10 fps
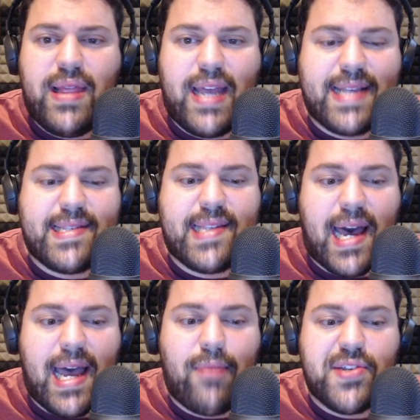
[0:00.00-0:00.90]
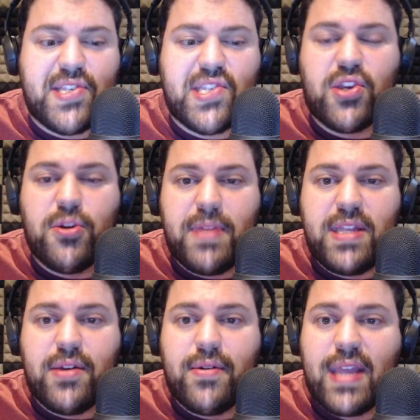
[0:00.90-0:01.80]
last time with
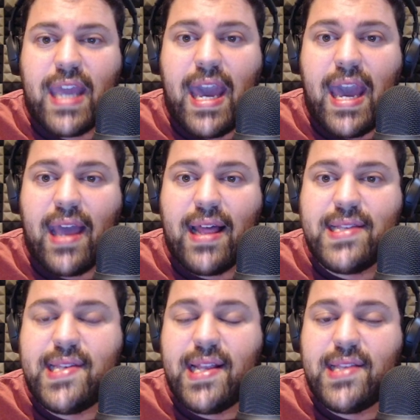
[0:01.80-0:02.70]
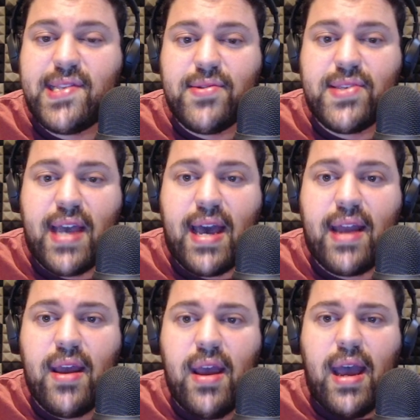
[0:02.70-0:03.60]
Scooby-Doo and the gang. That's so
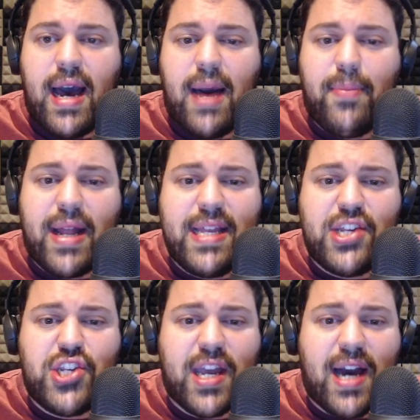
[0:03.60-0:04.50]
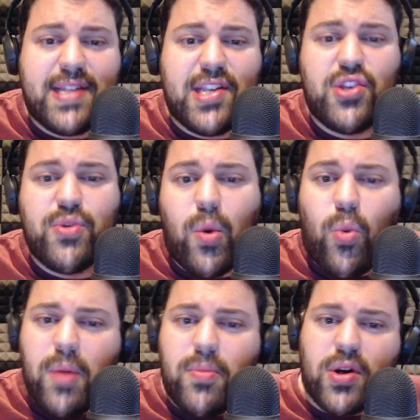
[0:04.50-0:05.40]
sad. But at least she got to do it
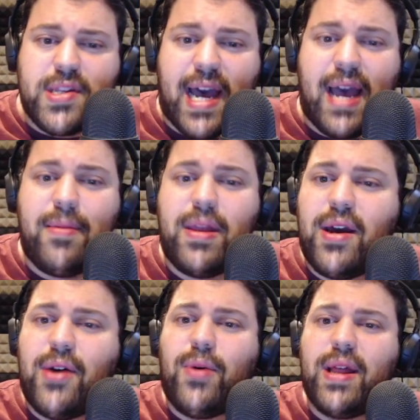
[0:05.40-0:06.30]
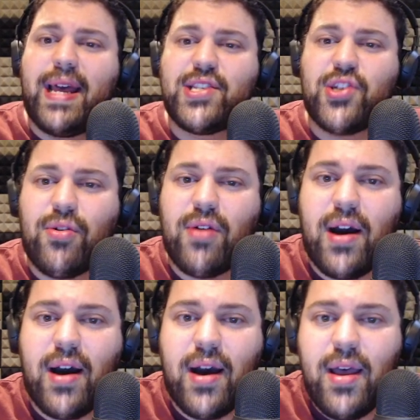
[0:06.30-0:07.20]
one more time, you know, one last
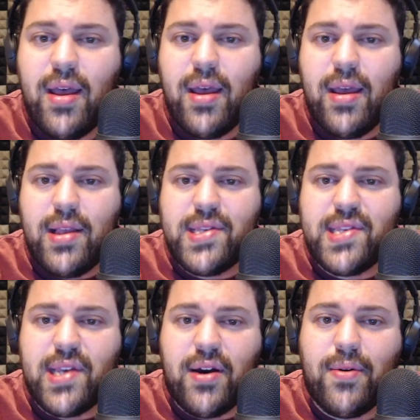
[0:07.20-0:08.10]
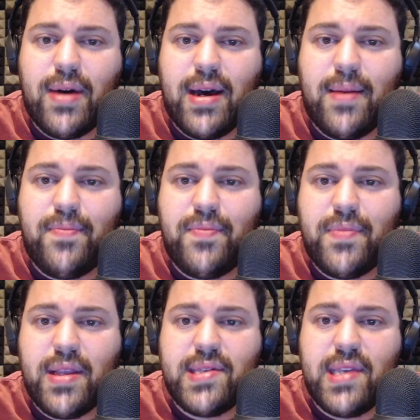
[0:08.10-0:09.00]
hurrah. So,
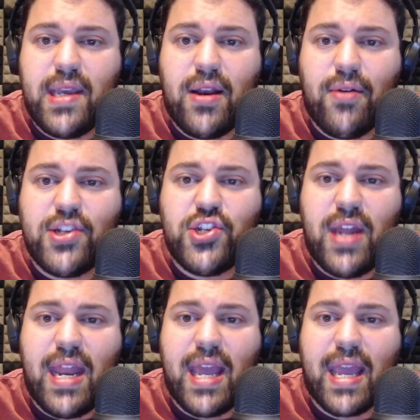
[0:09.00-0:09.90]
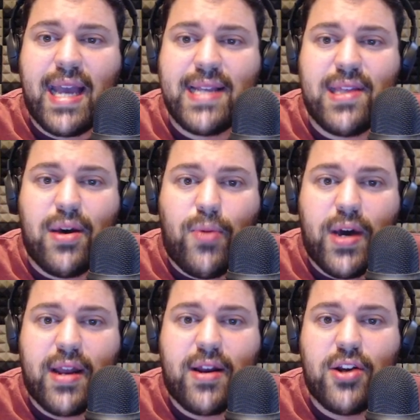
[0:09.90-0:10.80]
let's see, originating as the
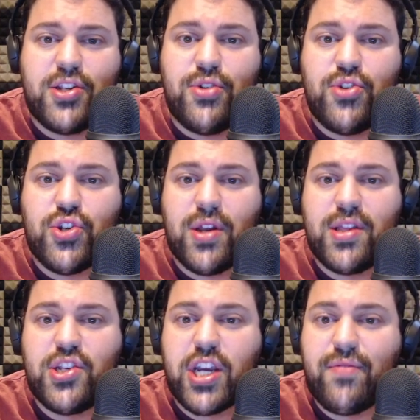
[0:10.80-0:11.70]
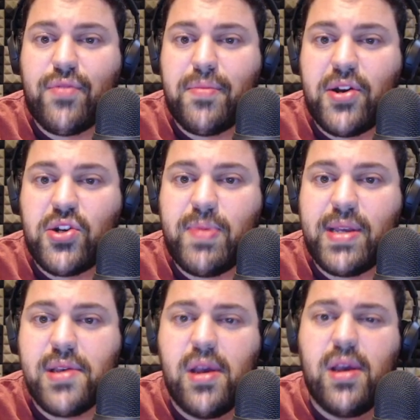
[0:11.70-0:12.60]
What a Cartoon Short, The Chicken from Outer
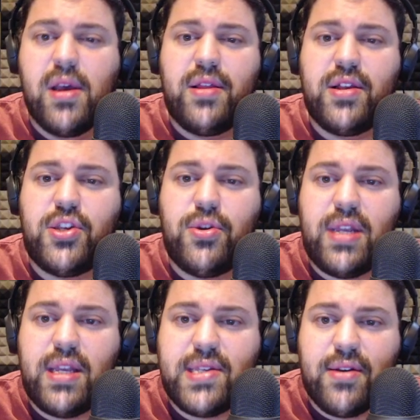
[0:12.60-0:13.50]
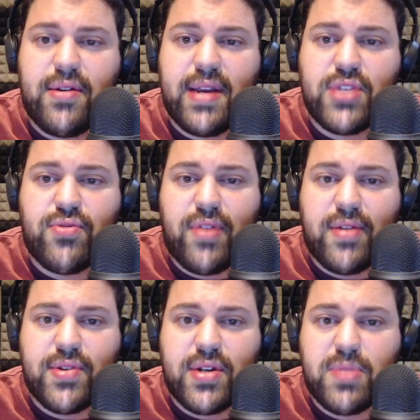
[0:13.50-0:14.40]
Space. The 2D series
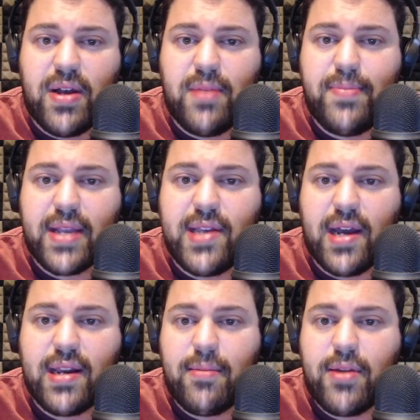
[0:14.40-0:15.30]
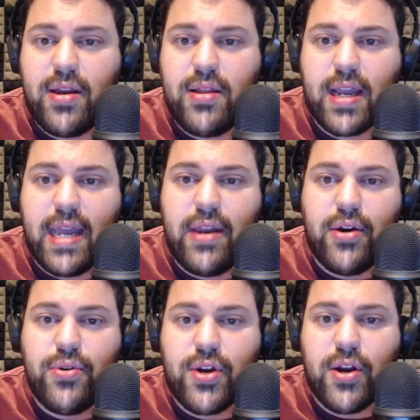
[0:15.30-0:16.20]
revolves around a small pink dog named Courage. Look, I know
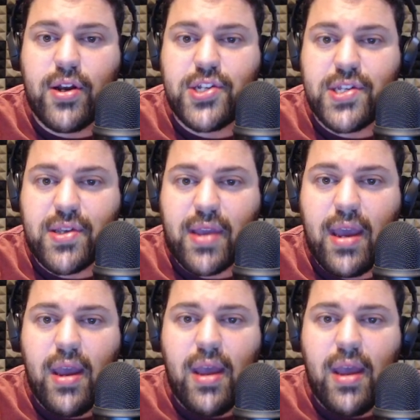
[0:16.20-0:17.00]
who Courage is, okay?